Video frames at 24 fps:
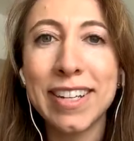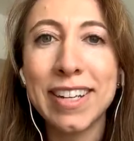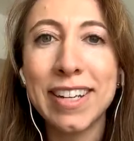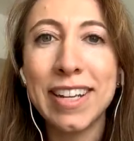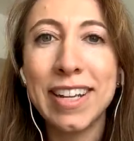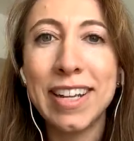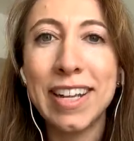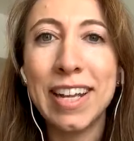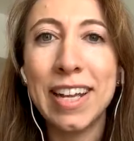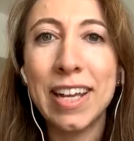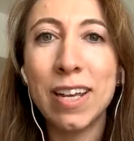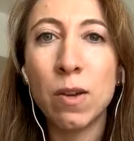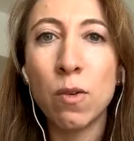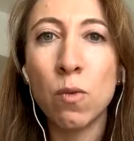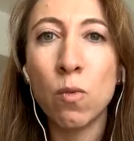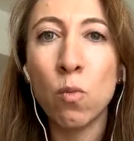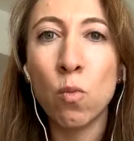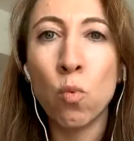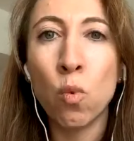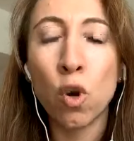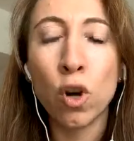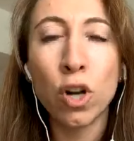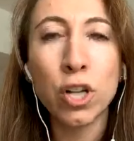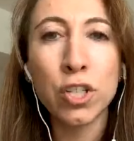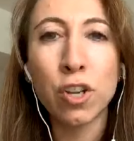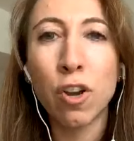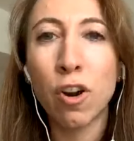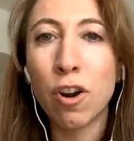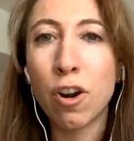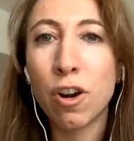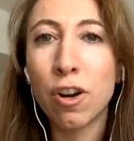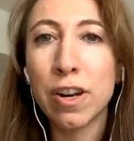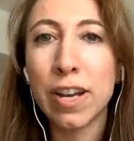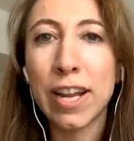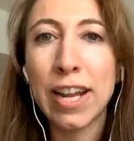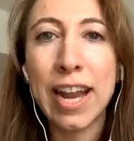it works
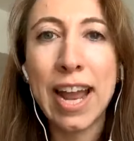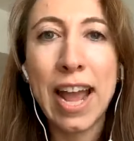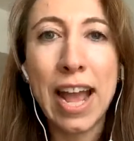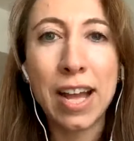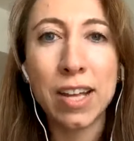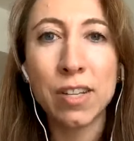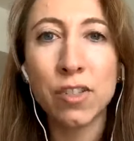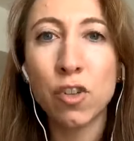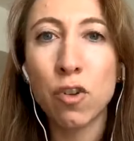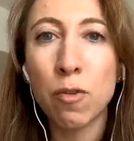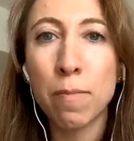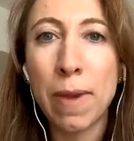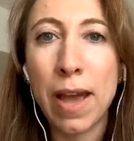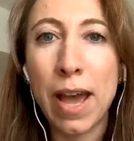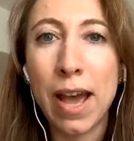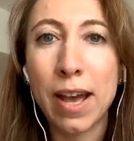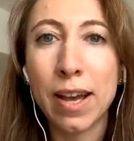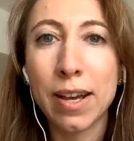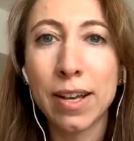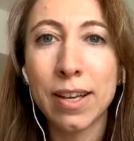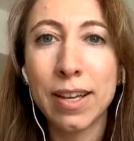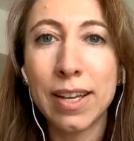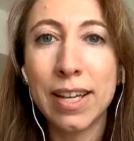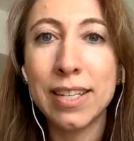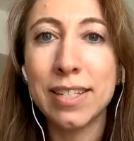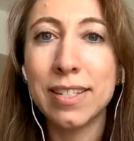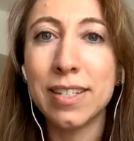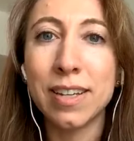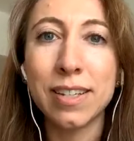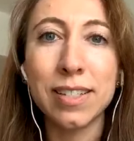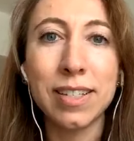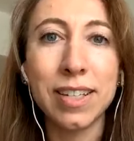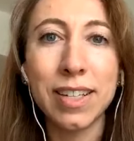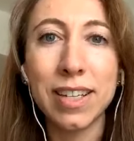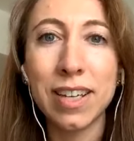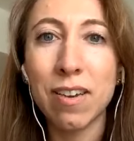hard, it has your back, it
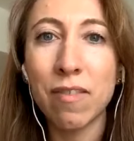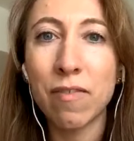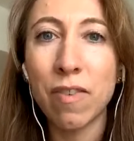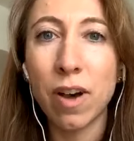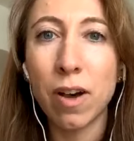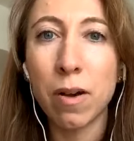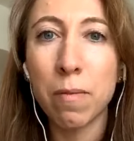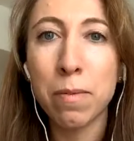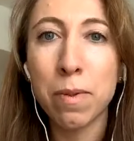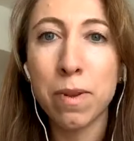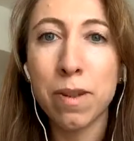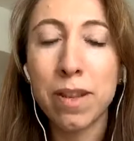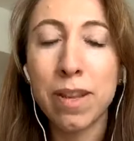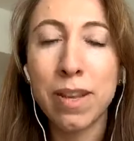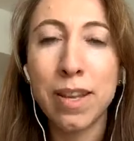doesn't give up,